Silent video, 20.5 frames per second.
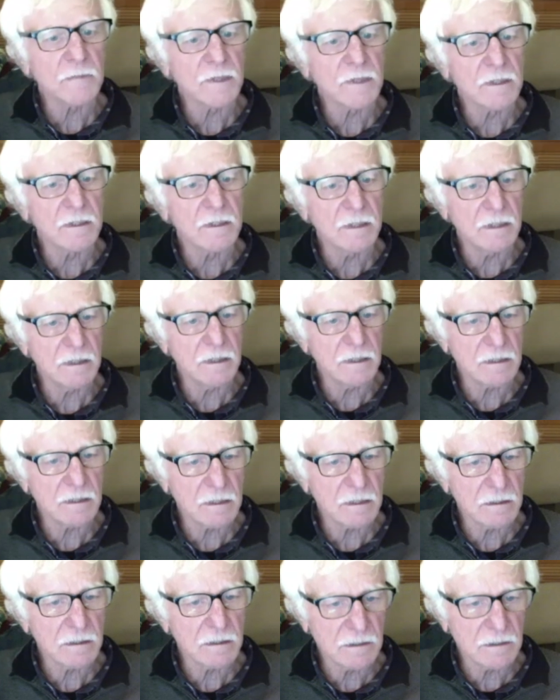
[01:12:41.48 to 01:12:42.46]
the
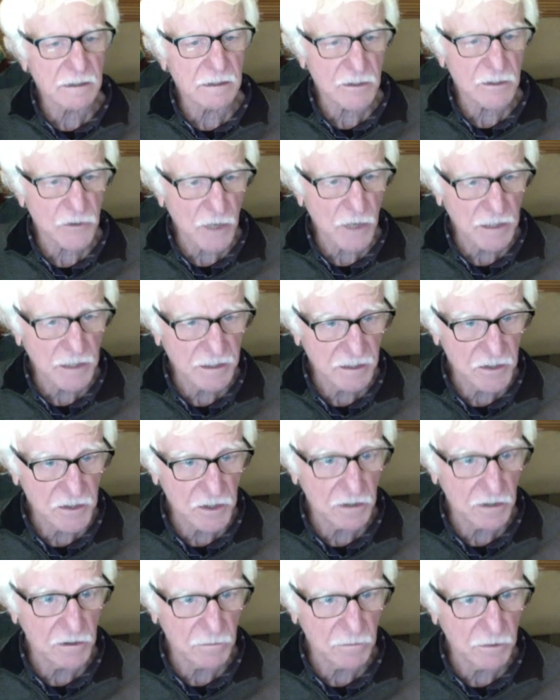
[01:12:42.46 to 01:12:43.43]
strategy
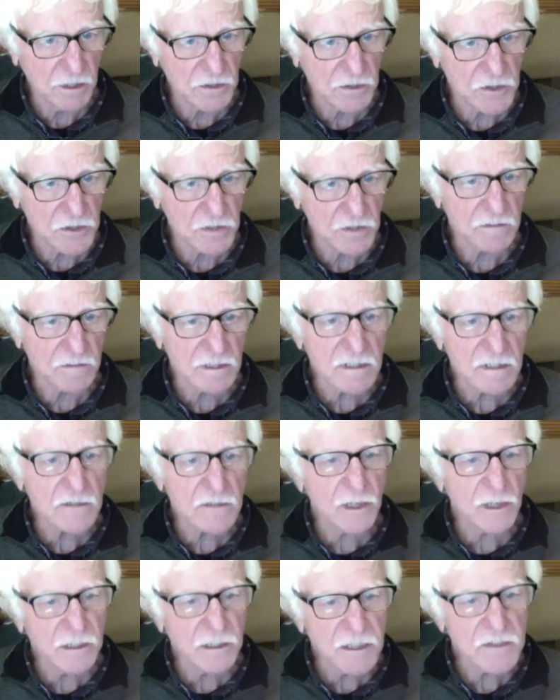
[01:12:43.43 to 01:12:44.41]
to be achieved. The
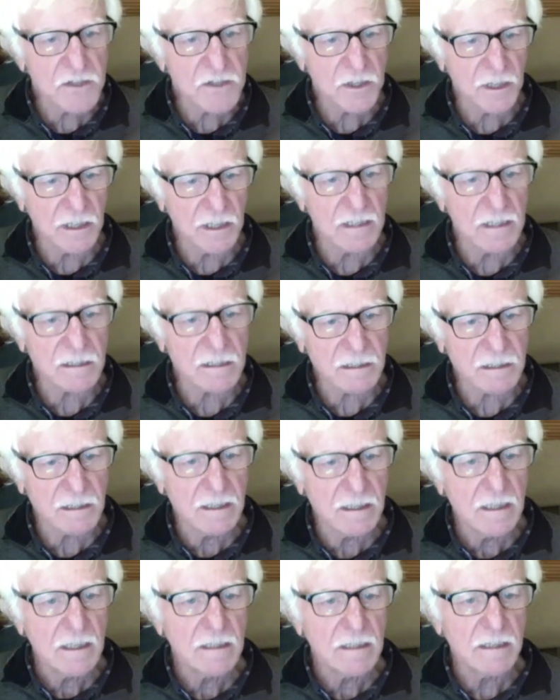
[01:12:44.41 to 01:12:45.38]
strategy is
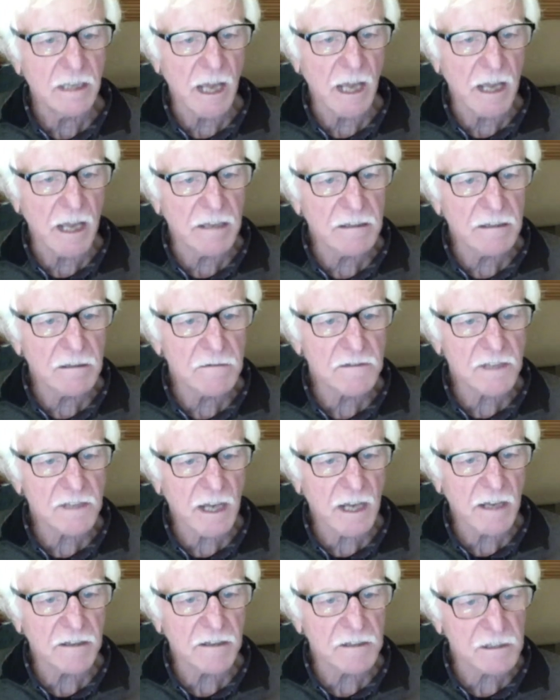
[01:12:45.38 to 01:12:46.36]
the end of
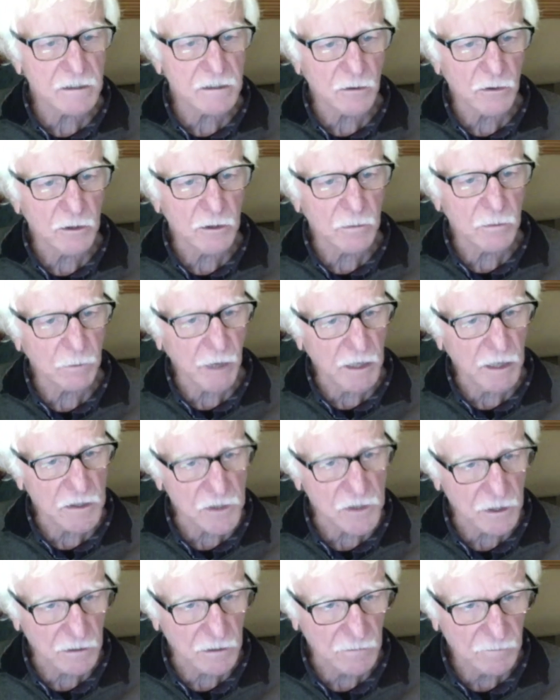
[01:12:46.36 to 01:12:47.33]
Zionist
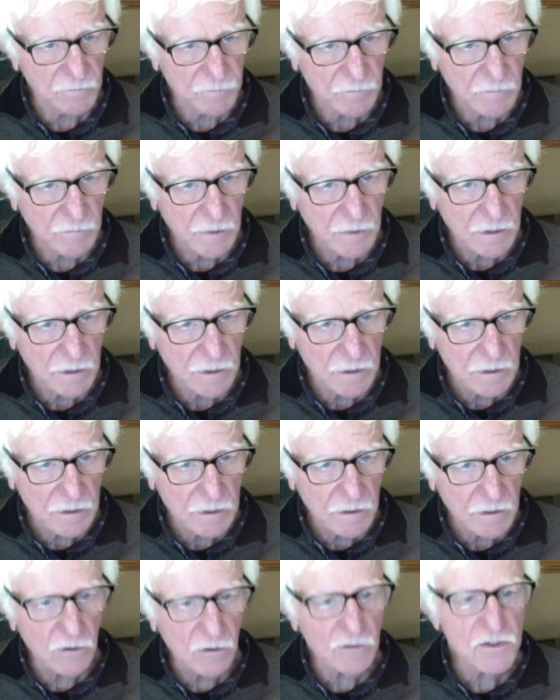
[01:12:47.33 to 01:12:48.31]
occupation,
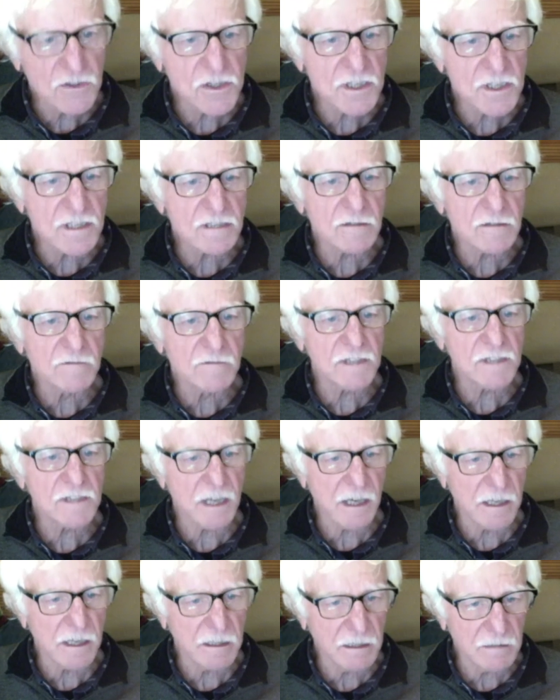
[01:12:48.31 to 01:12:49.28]
not just of
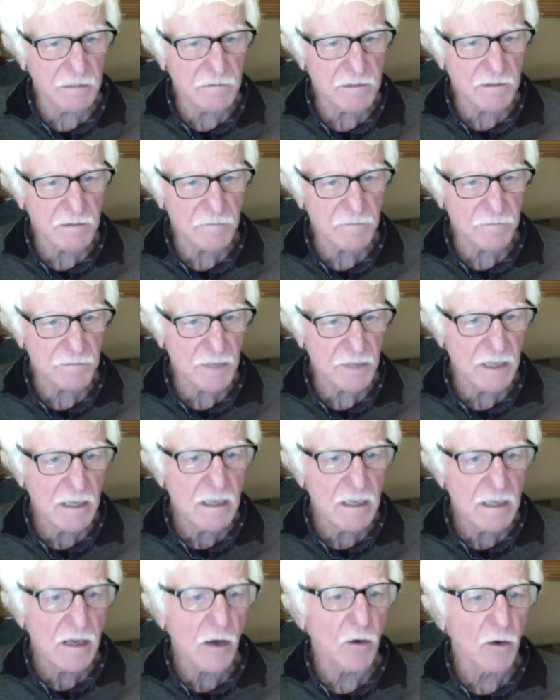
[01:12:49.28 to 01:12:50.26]
Zionism
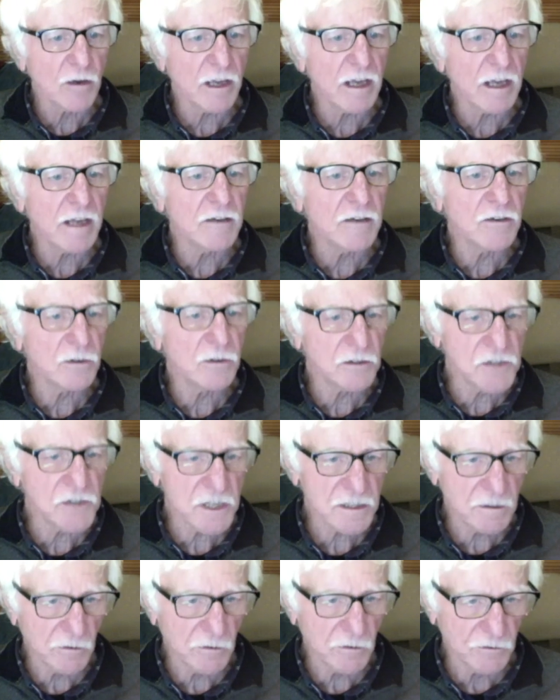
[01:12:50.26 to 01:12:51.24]
and not
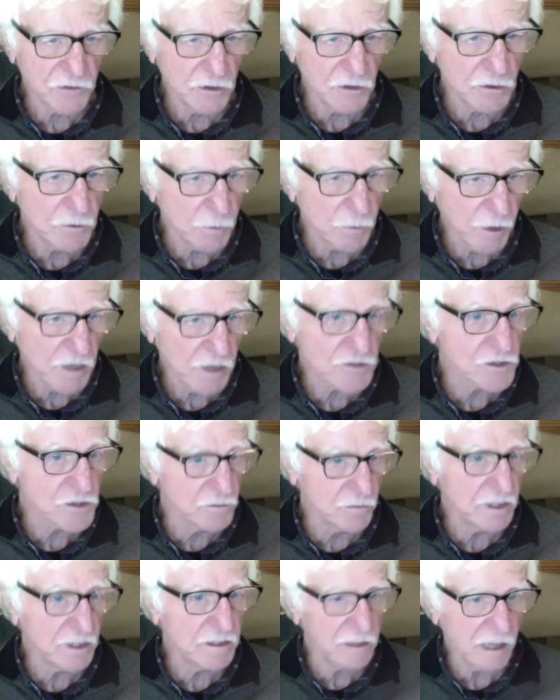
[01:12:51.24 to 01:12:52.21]
just of the occupation,
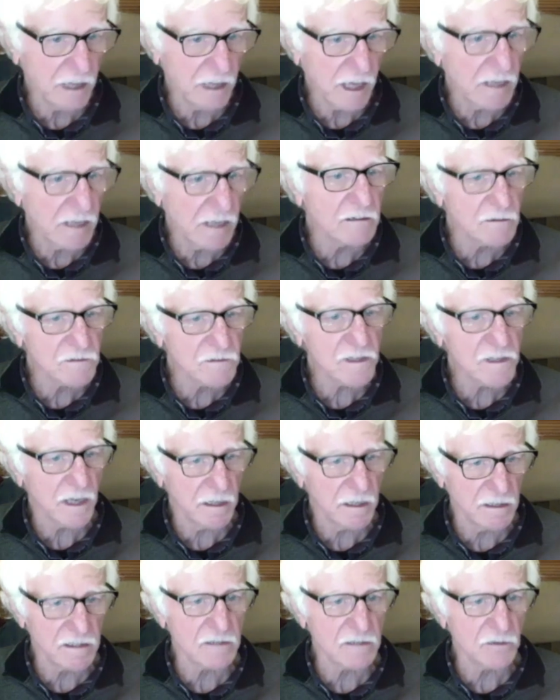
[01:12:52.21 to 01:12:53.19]
but the end of
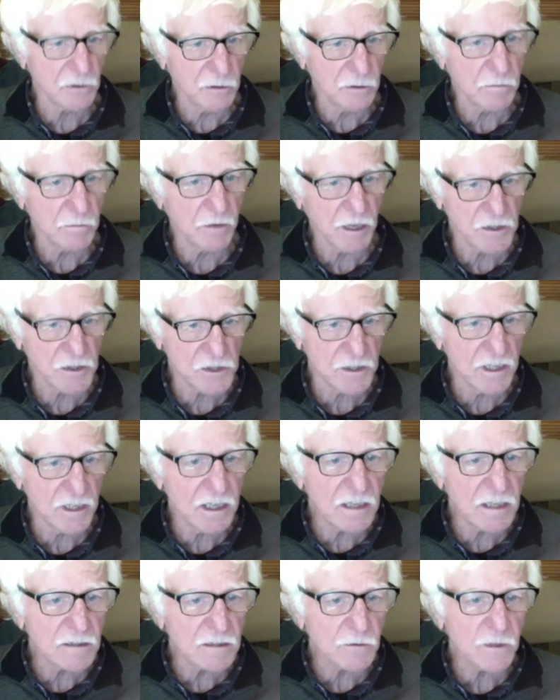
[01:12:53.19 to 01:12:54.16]
Zionist occupation. In
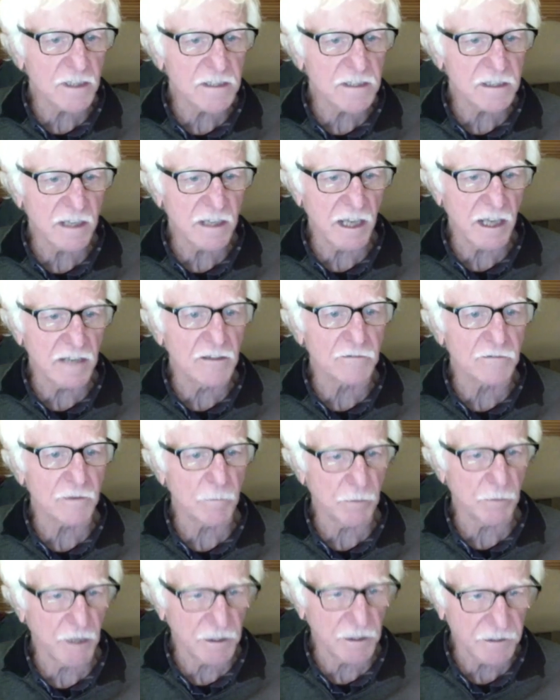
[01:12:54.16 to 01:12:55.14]
other words, the end of
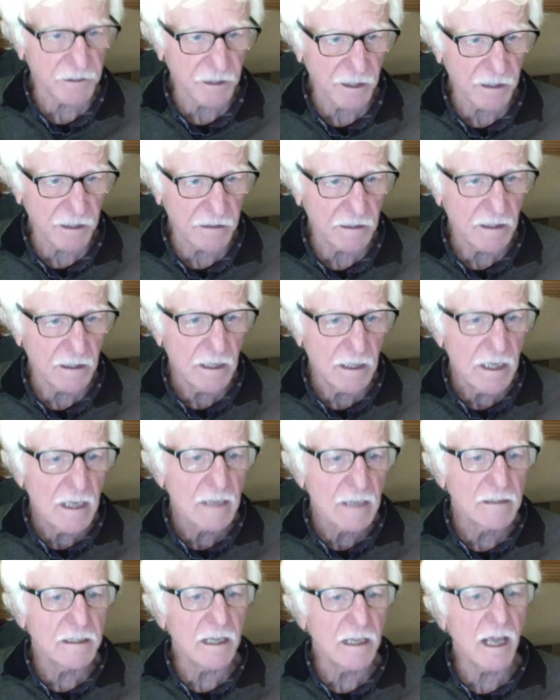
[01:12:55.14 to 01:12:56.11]
apartheid,
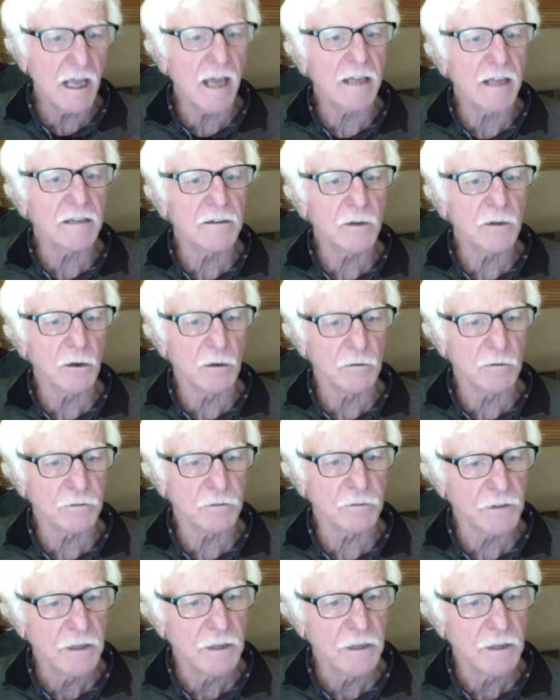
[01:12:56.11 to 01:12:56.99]
the end of